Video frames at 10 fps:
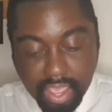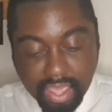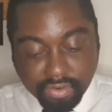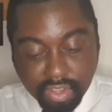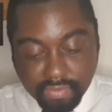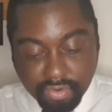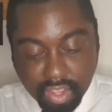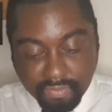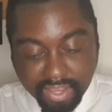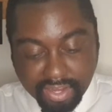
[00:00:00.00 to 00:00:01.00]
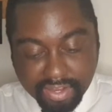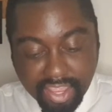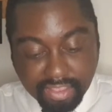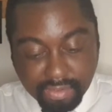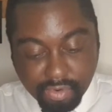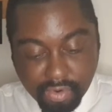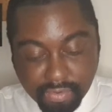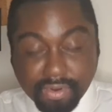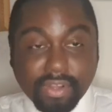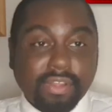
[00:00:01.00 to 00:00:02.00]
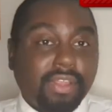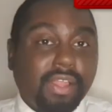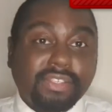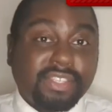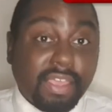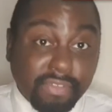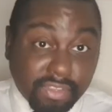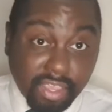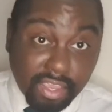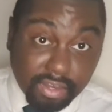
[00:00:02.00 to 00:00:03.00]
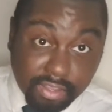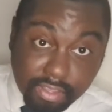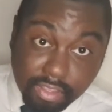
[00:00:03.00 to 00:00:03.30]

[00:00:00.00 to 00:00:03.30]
don't even know if I can name them all. 17.